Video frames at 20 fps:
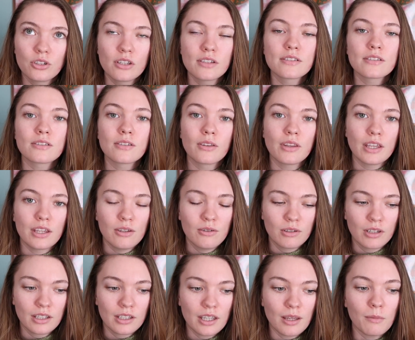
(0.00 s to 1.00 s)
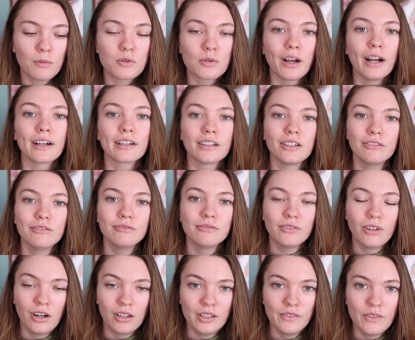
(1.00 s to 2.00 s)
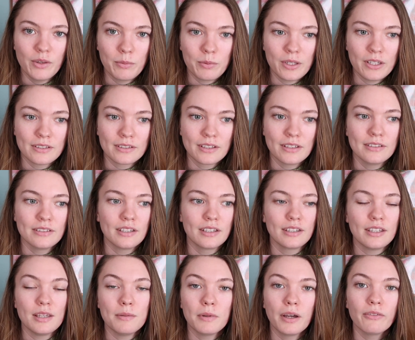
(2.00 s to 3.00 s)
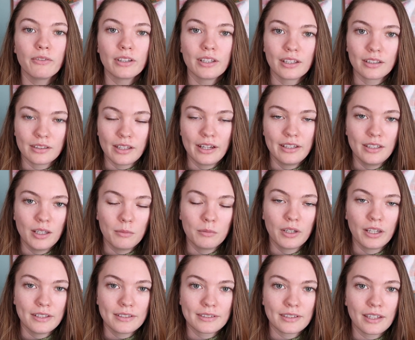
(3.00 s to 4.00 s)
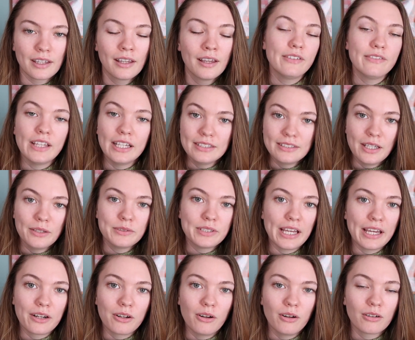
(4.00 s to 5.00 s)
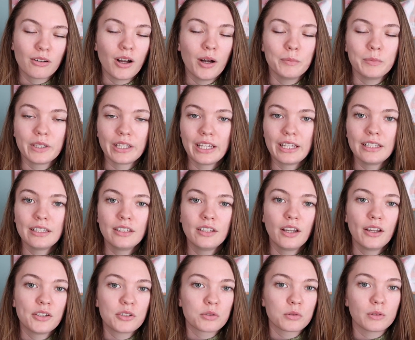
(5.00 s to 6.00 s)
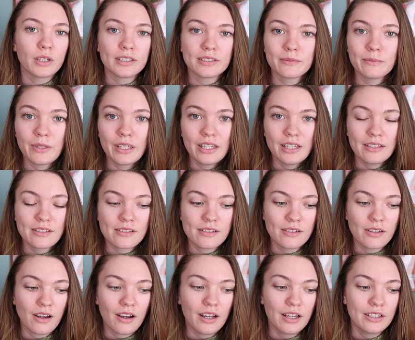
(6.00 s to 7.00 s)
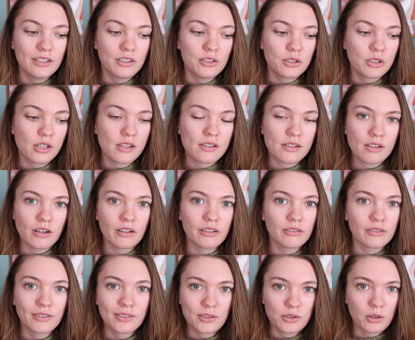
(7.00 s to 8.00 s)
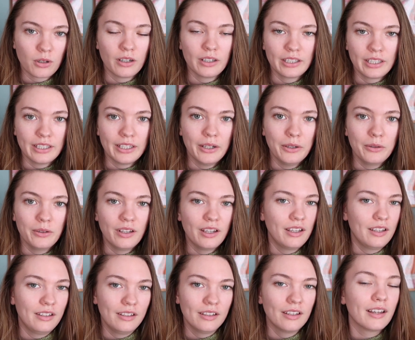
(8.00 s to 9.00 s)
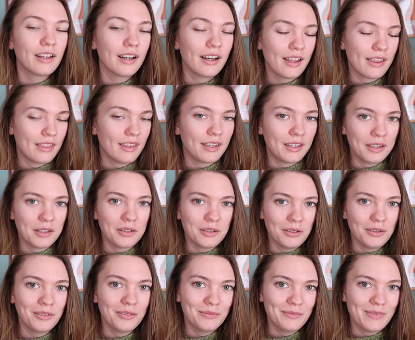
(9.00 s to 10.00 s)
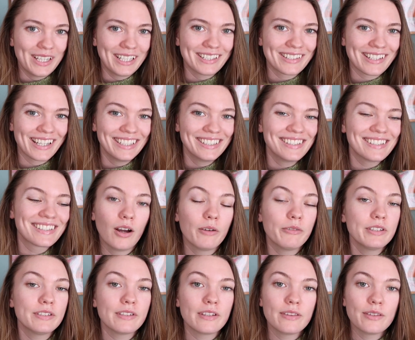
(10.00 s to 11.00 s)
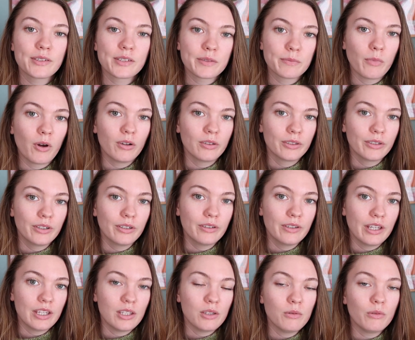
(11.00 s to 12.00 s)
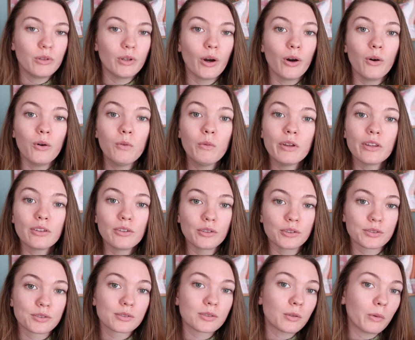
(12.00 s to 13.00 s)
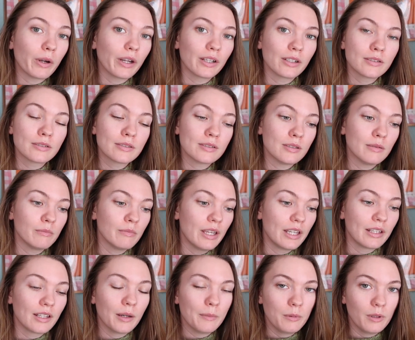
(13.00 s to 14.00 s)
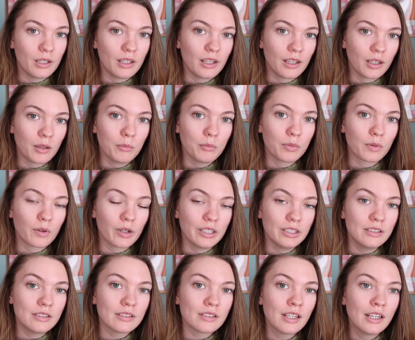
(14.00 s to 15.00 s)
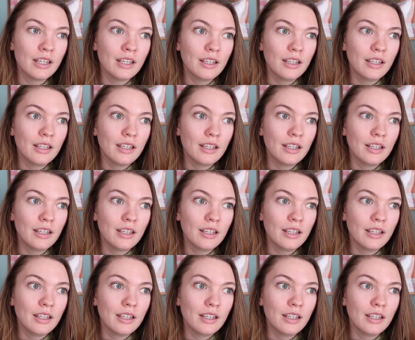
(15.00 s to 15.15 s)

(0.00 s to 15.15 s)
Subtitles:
just so that you can keep track of all of the pieces and keep everything lined up nicely. If that sounds at all complicated, trust me, it's not. Just start drawing it out and I think it'll make sense. Obviously, the smaller that you go with your squares to make up the gingham print,